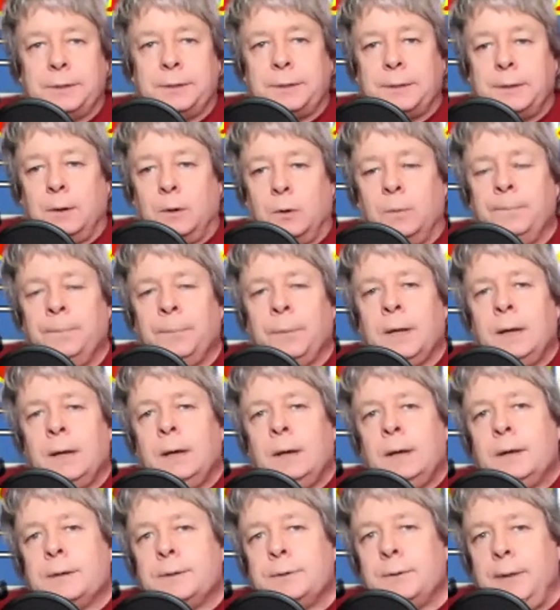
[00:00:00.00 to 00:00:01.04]
So
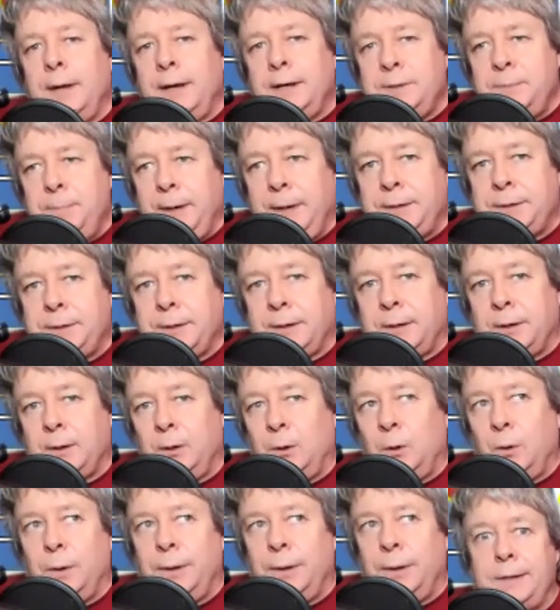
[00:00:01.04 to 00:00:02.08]
that's
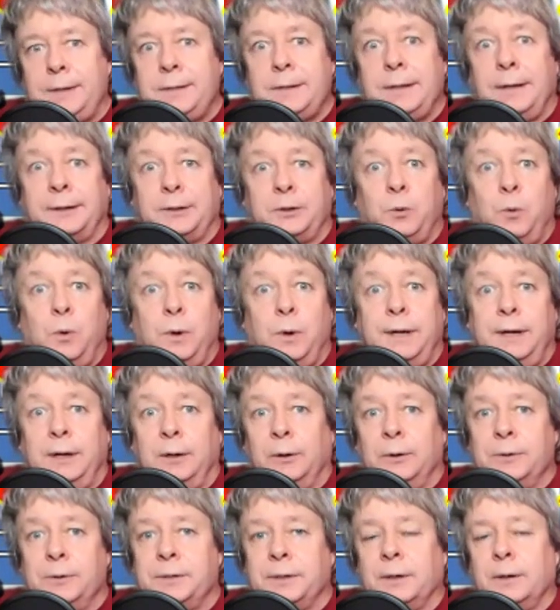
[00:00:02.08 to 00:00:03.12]
Mexico, and like 20
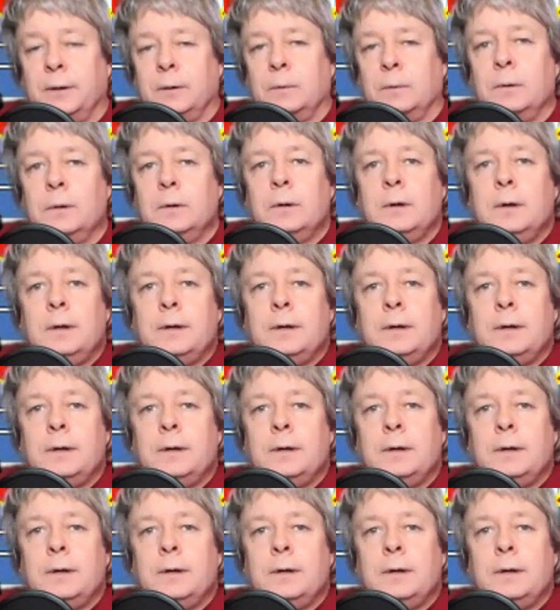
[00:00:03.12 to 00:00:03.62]
years ago.